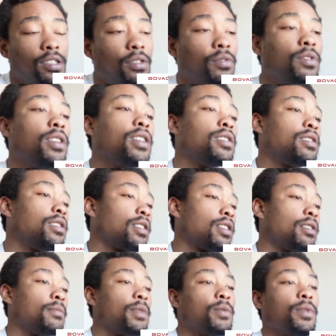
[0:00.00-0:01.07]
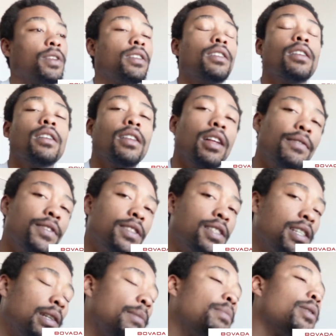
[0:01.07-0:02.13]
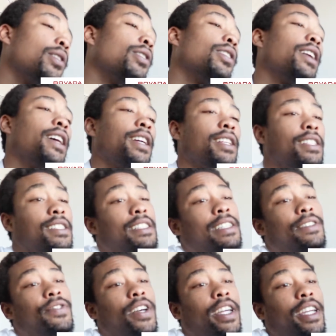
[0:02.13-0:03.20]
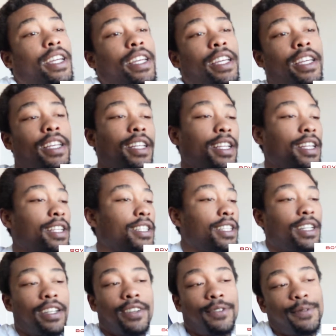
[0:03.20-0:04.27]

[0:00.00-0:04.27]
doing this to come up with an 11-team parlay to see if I can hit and